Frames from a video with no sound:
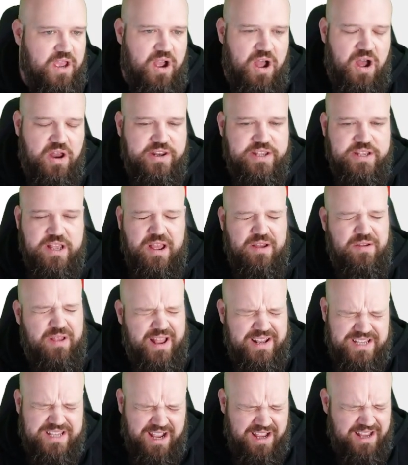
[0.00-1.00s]

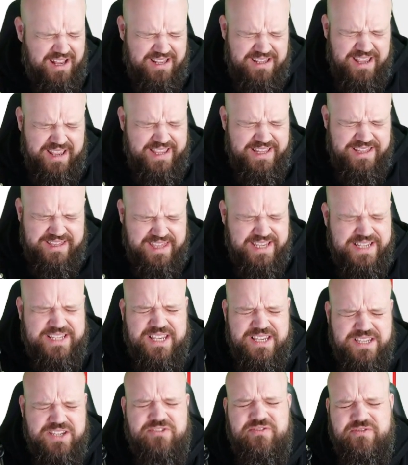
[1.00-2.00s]
this
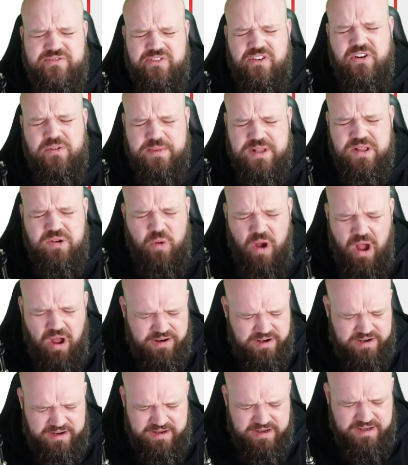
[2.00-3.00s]
isn't Formula
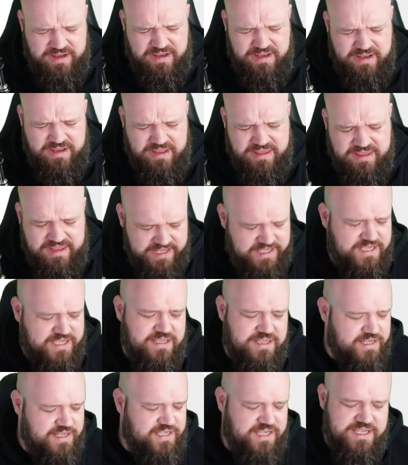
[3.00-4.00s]
One. This
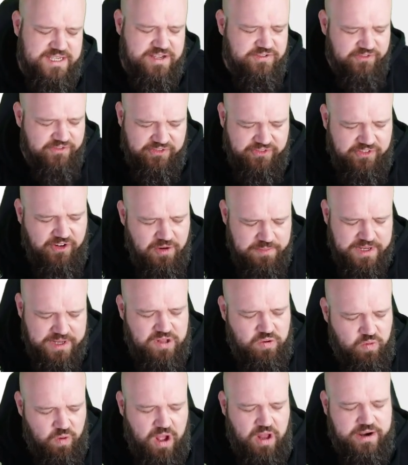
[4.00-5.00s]
isn't
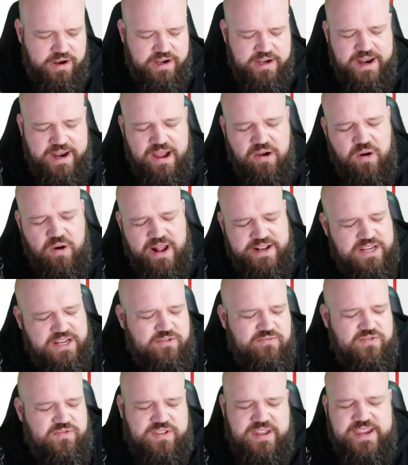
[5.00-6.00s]
Formula One. Now, I
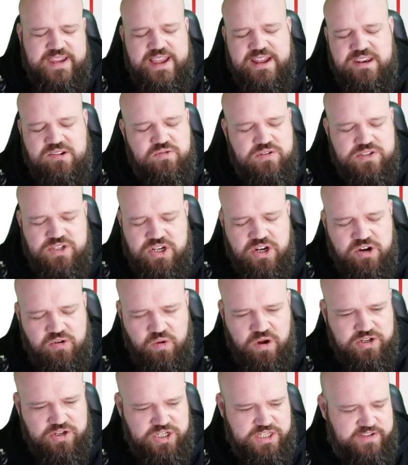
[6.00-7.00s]
don't think anyone's going to
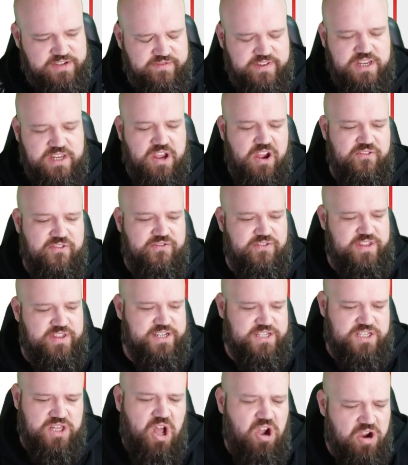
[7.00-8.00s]
watch this video for
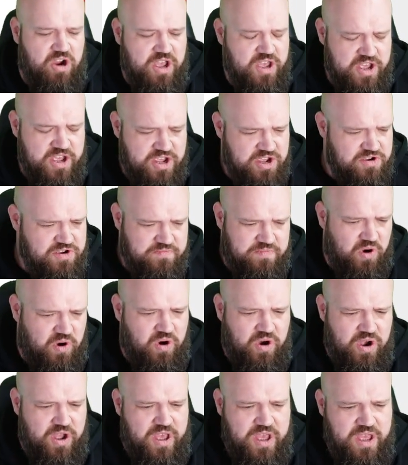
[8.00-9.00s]
this long,
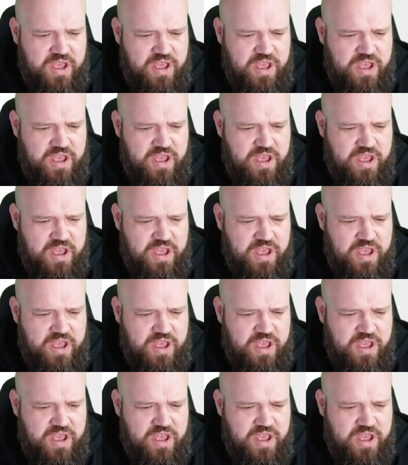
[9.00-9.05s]
but